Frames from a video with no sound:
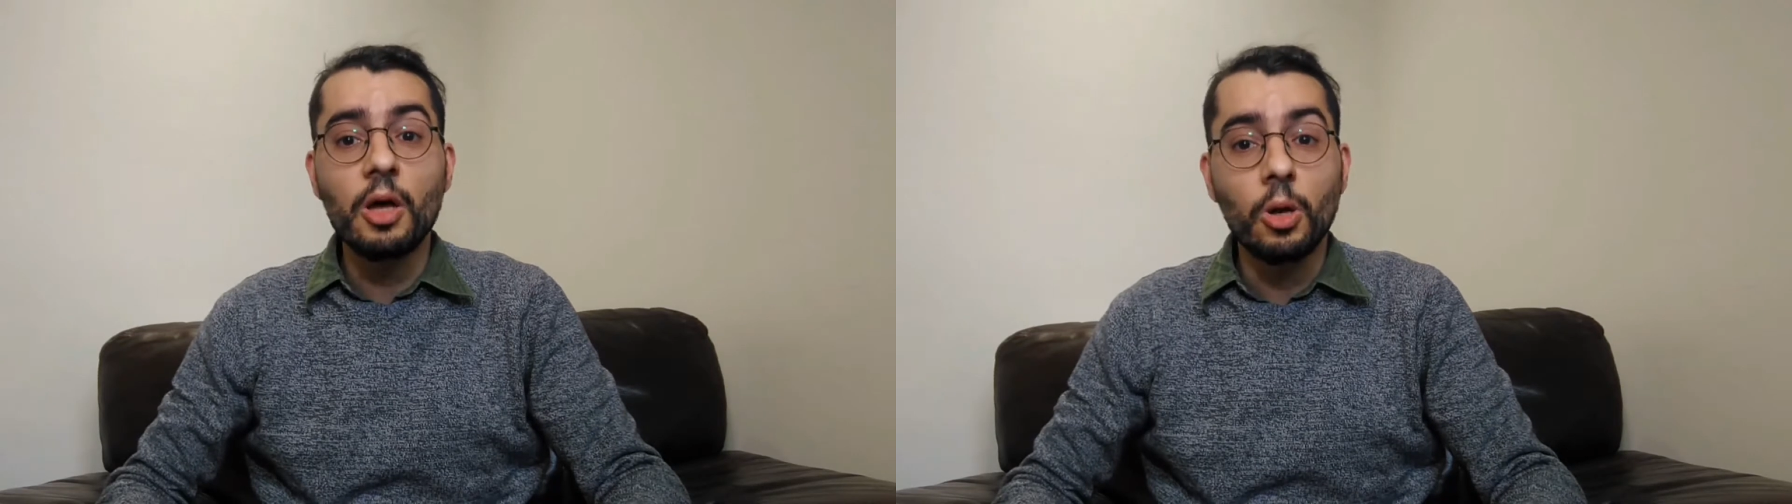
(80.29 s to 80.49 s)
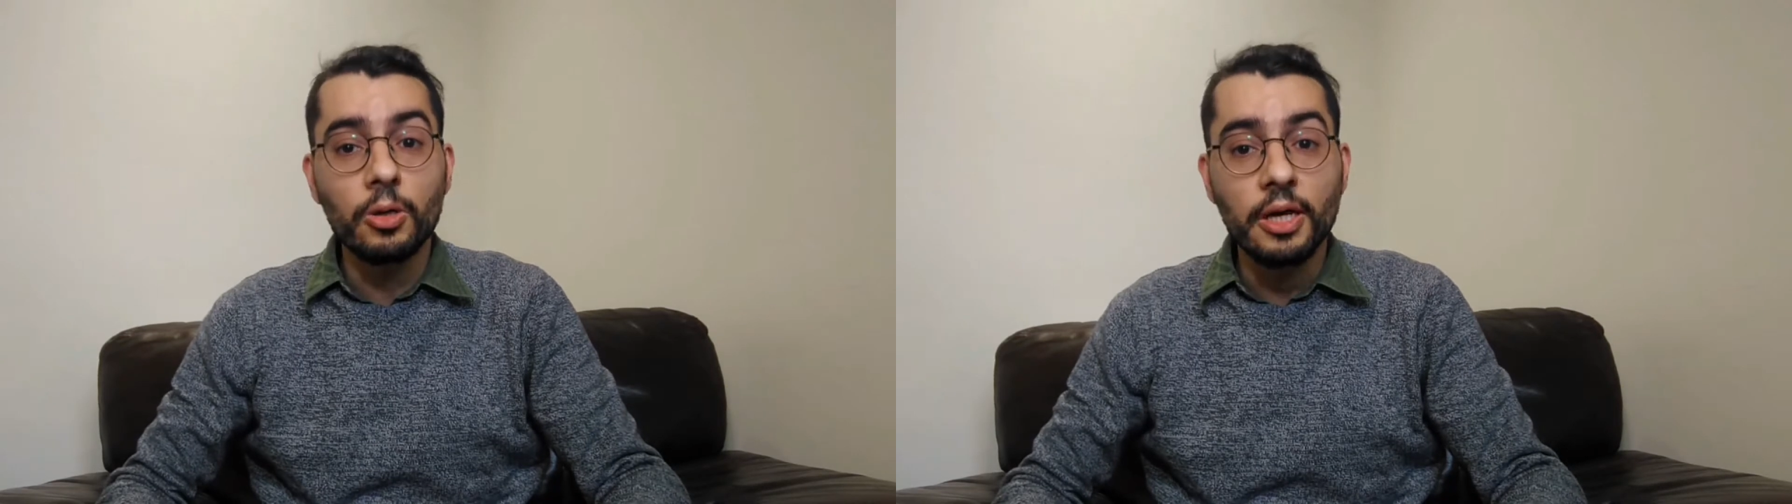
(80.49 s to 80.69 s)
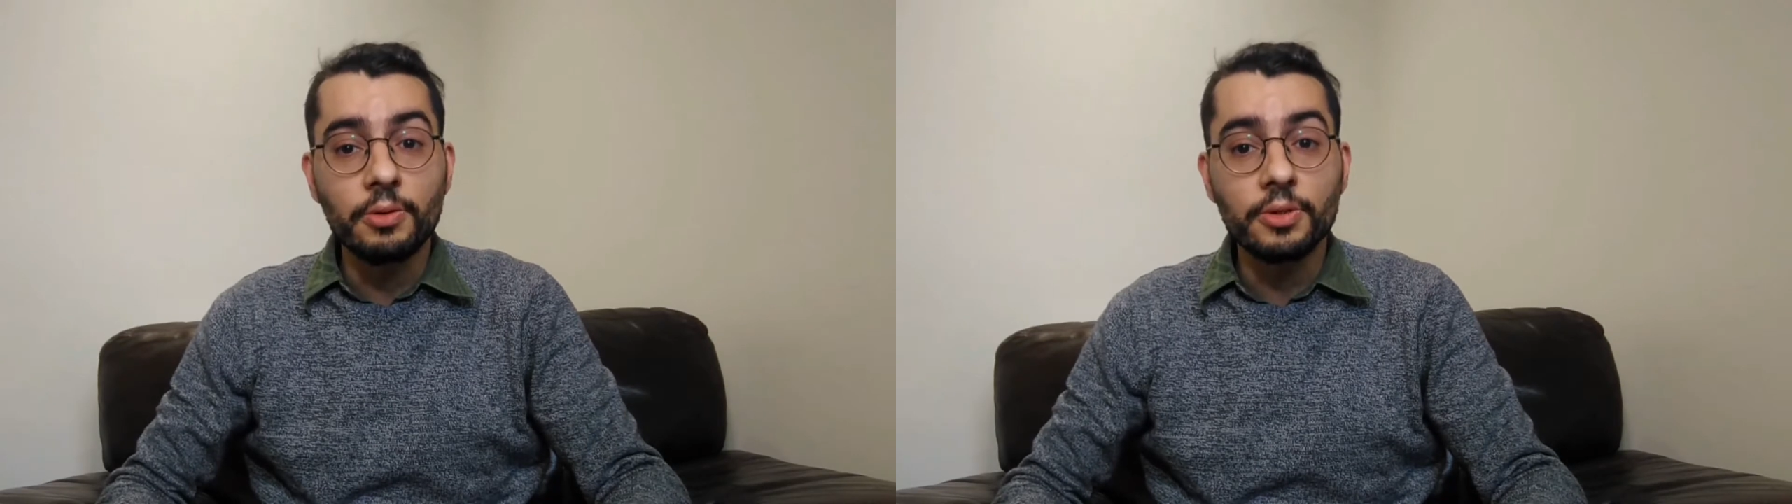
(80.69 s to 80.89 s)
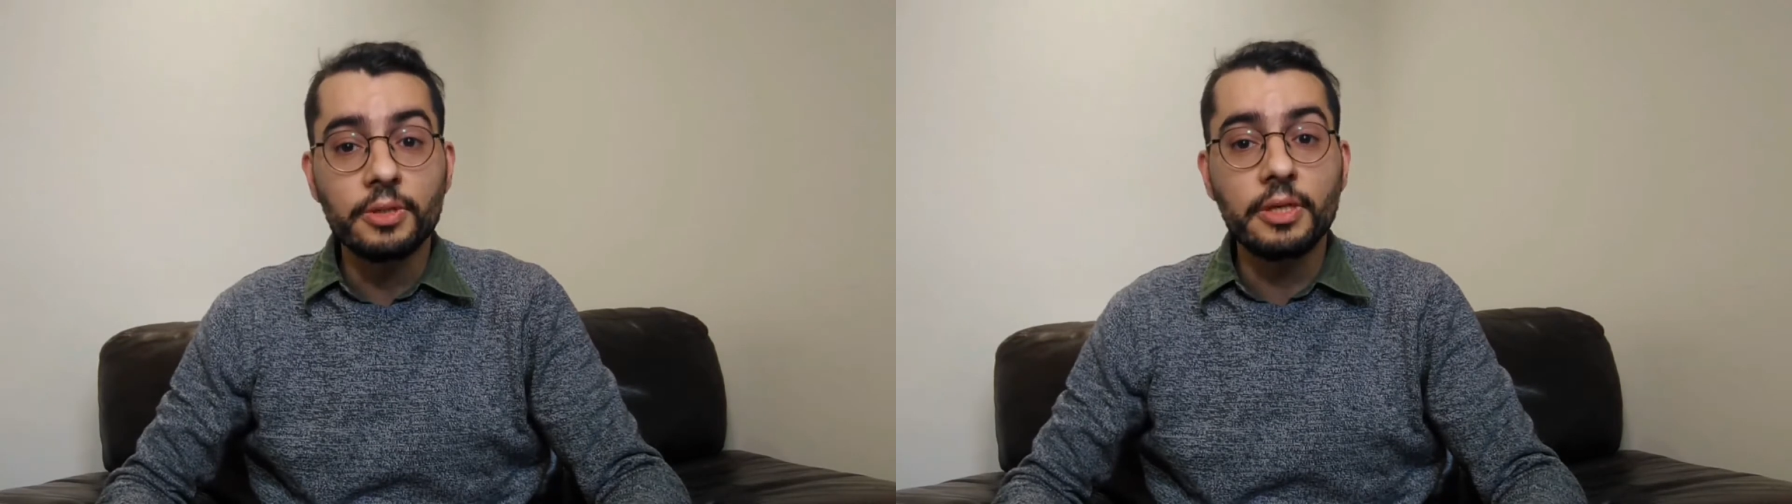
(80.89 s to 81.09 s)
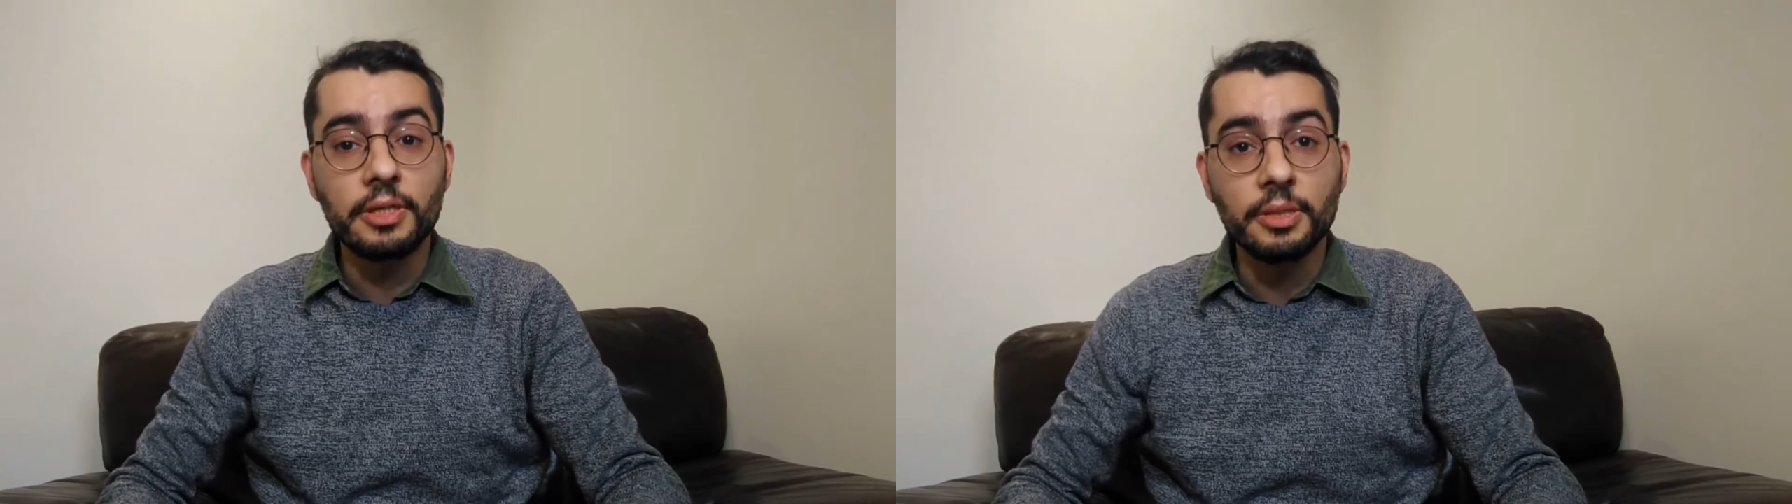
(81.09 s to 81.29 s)
Holocaust
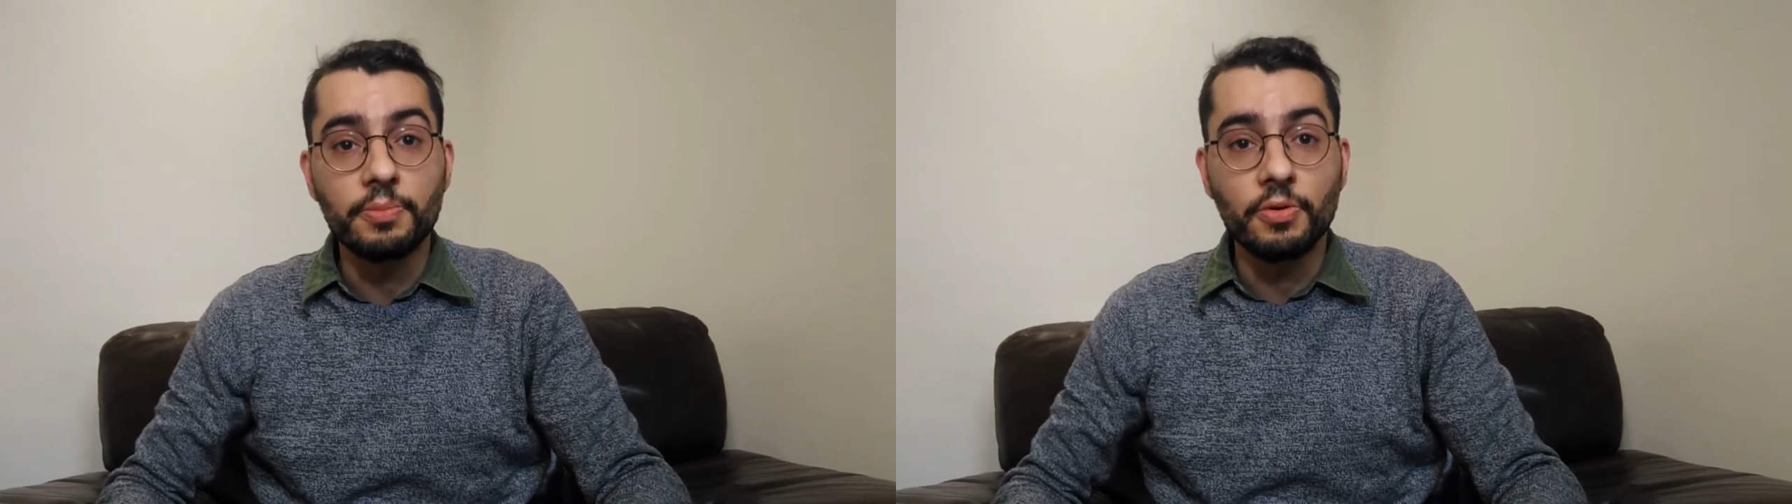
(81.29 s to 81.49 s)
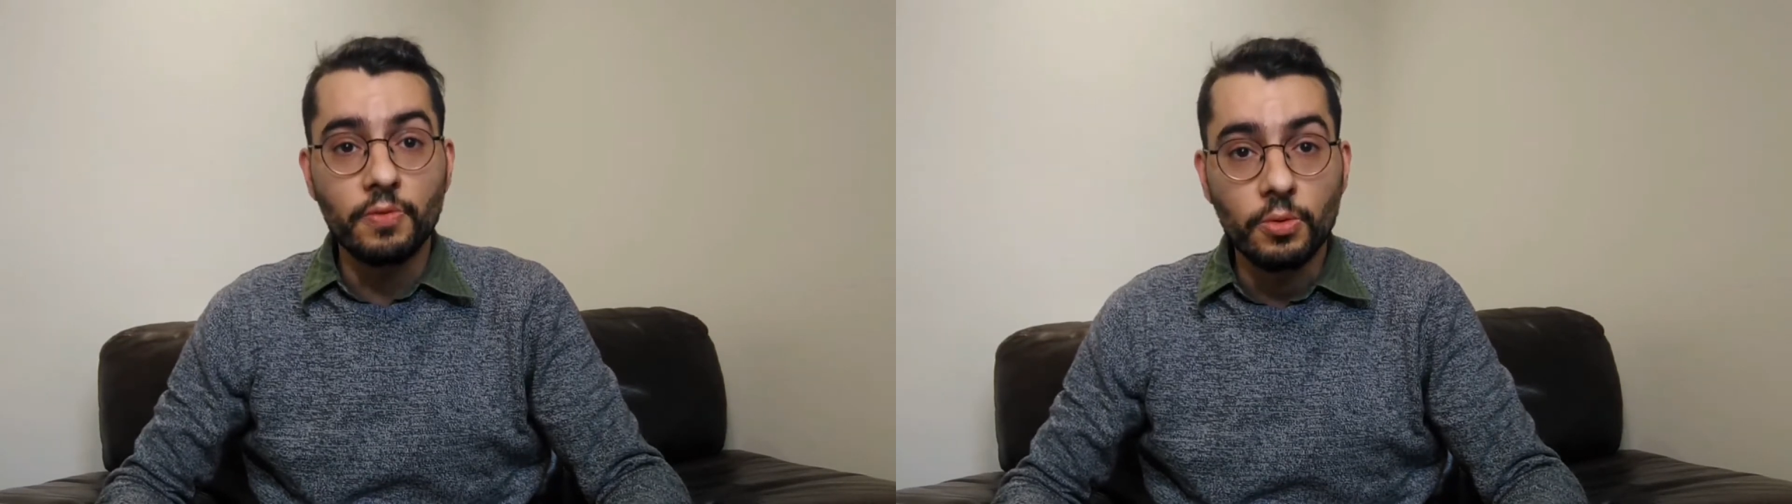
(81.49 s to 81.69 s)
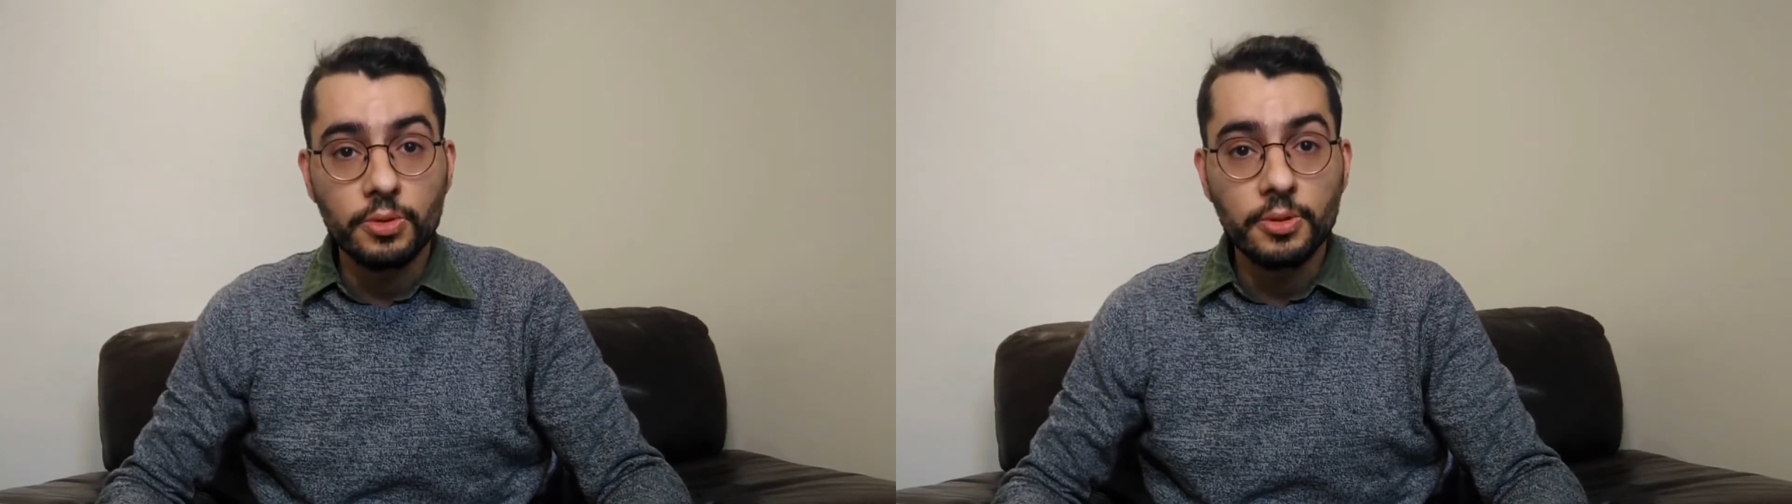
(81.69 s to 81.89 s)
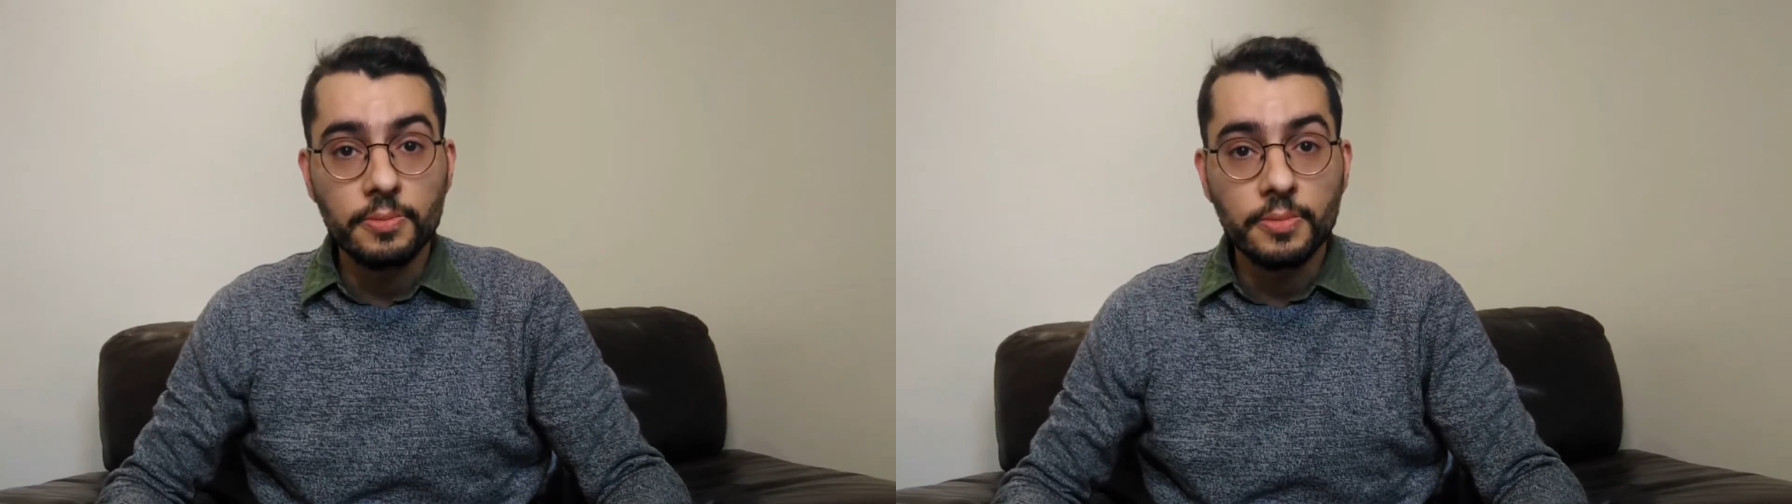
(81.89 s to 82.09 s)
that it provoked.